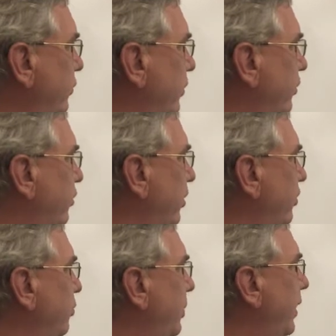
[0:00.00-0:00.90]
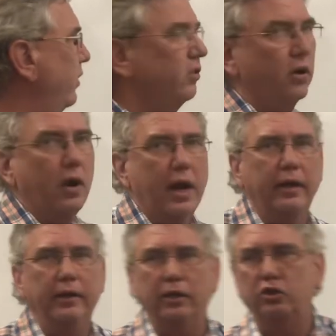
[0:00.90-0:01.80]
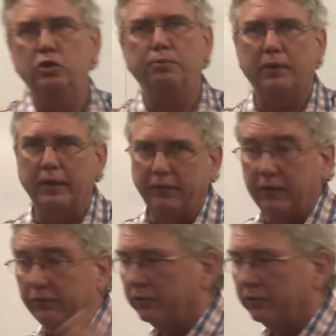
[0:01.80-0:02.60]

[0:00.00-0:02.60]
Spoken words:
the third space, so I know to play this